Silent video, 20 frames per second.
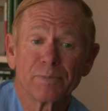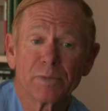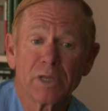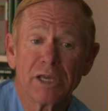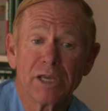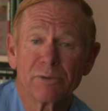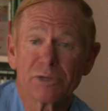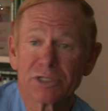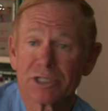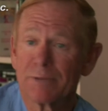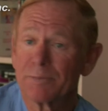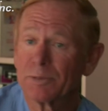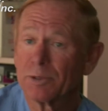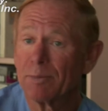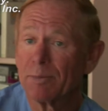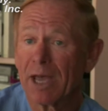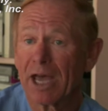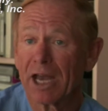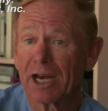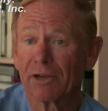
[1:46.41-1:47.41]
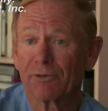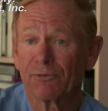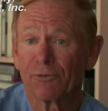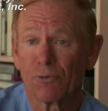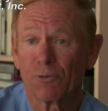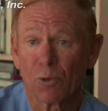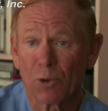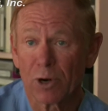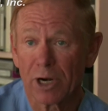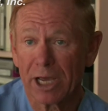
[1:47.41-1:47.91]
he was symptomatic
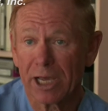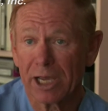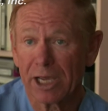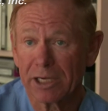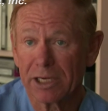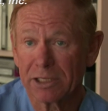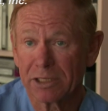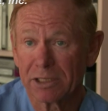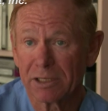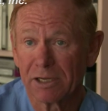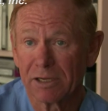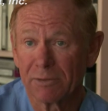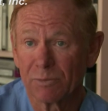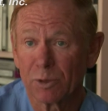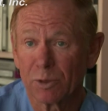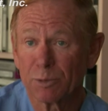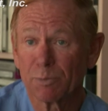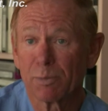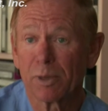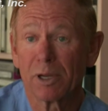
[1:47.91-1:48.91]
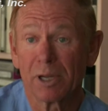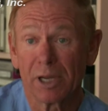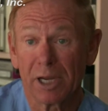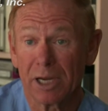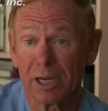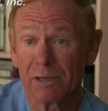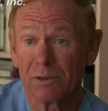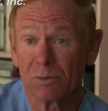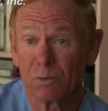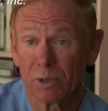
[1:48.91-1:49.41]
4 days and was
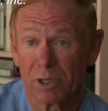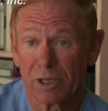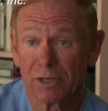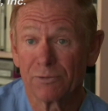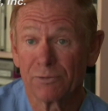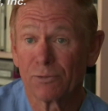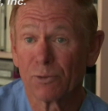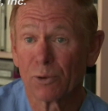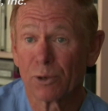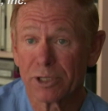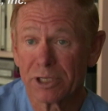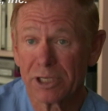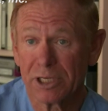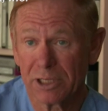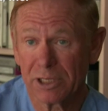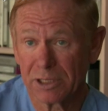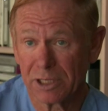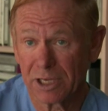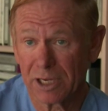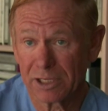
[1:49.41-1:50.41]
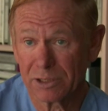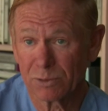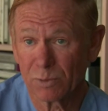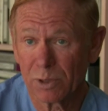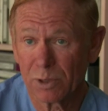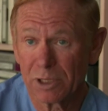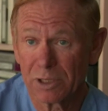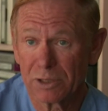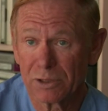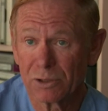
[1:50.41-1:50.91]
playing within 14 days,
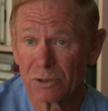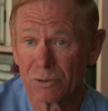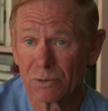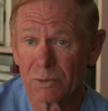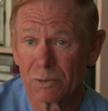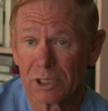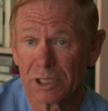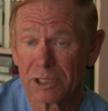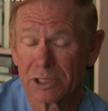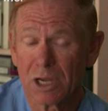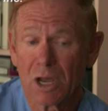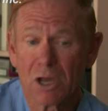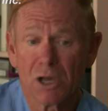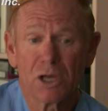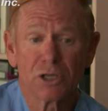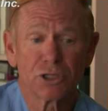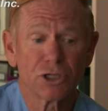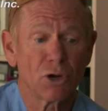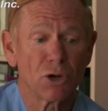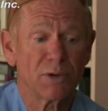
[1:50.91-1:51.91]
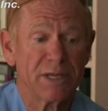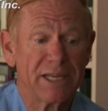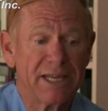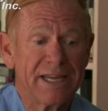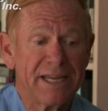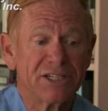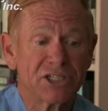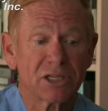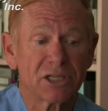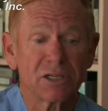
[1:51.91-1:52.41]
within 2 weeks. So
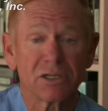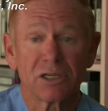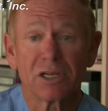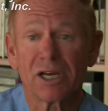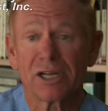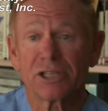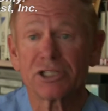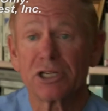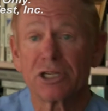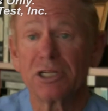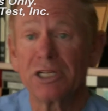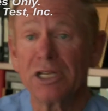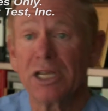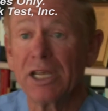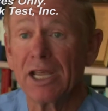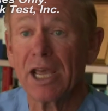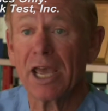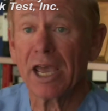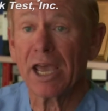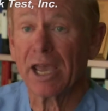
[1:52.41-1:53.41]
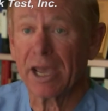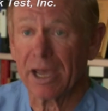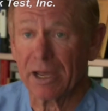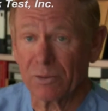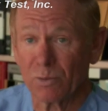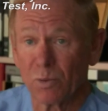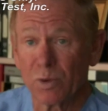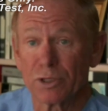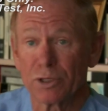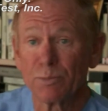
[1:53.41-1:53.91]
each concussion he
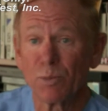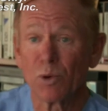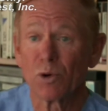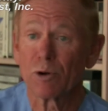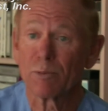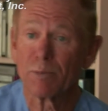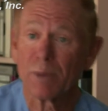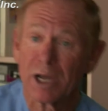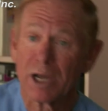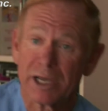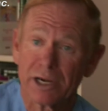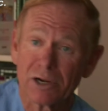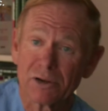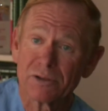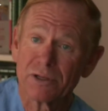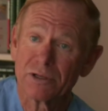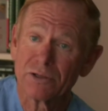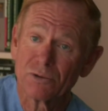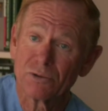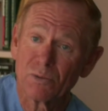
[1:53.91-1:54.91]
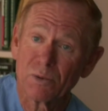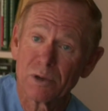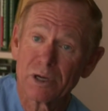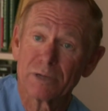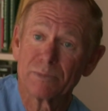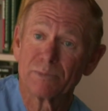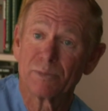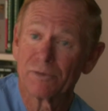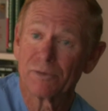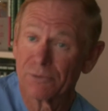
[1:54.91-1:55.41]
had was more minor than the
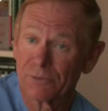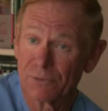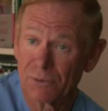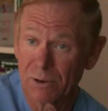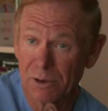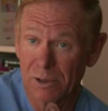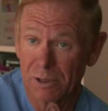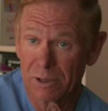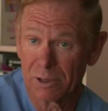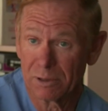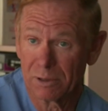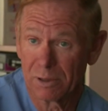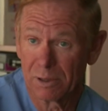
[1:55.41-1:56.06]
one before it.